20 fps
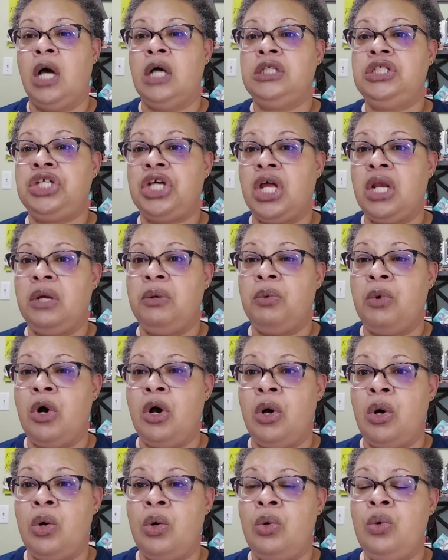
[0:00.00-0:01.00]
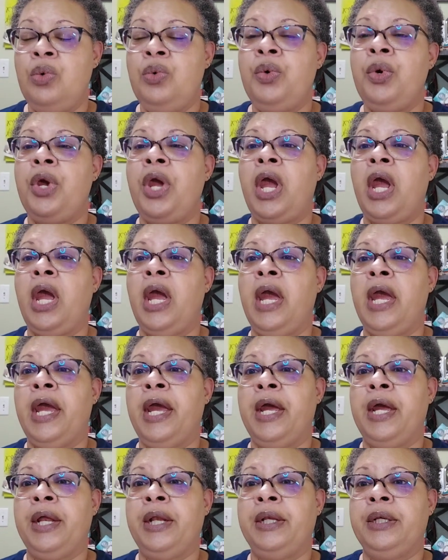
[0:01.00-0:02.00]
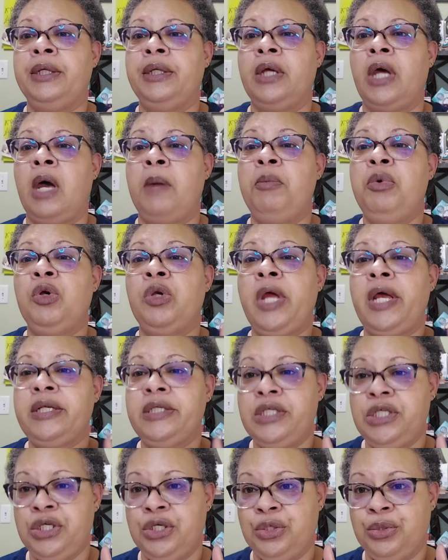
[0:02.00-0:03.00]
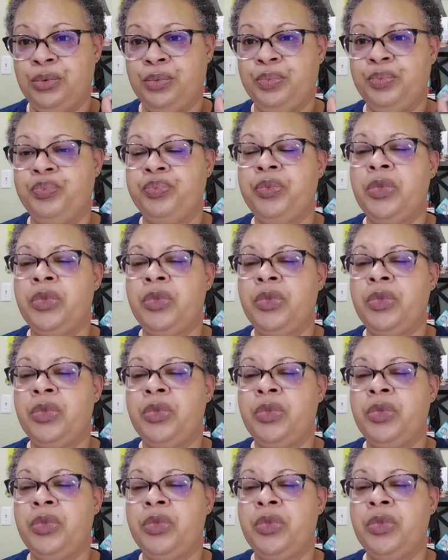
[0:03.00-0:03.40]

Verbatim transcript: a jelly roll and I pulled out two.